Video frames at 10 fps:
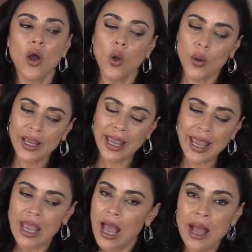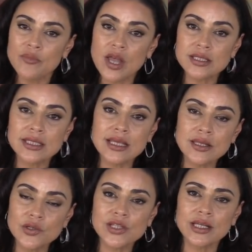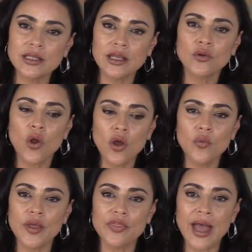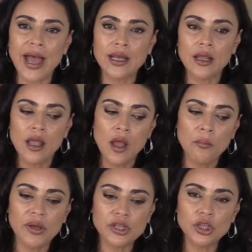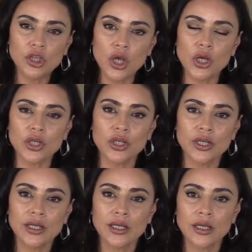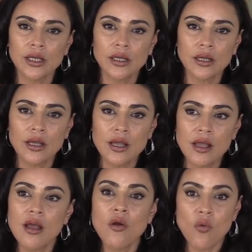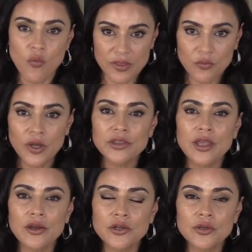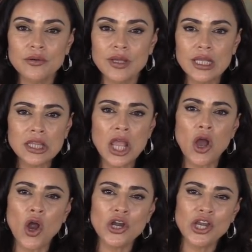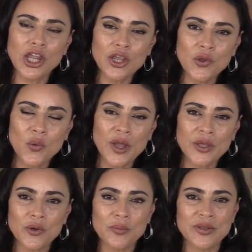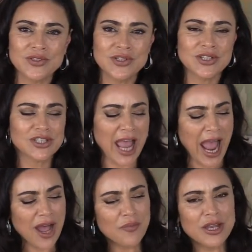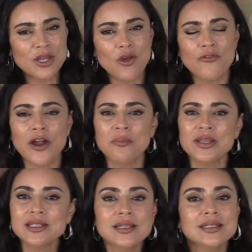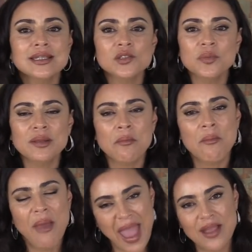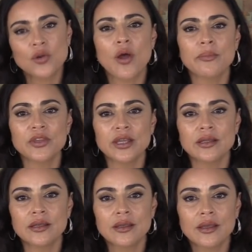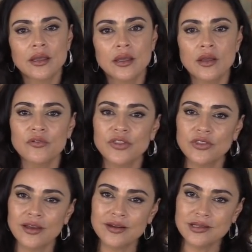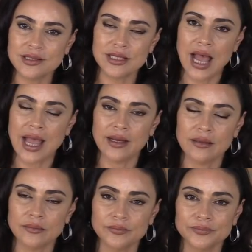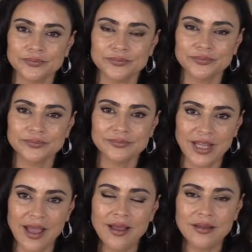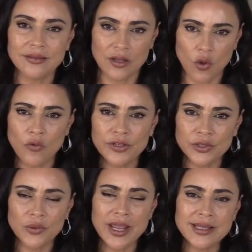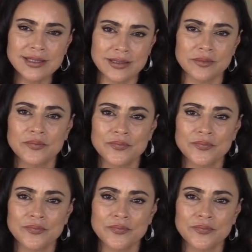Okay, I'm not saying there's anything wrong with that, but look, with what they are doing, they are taking away your businesses. How many of our businesses been bankrupted with their design? Yeah, the COVID craze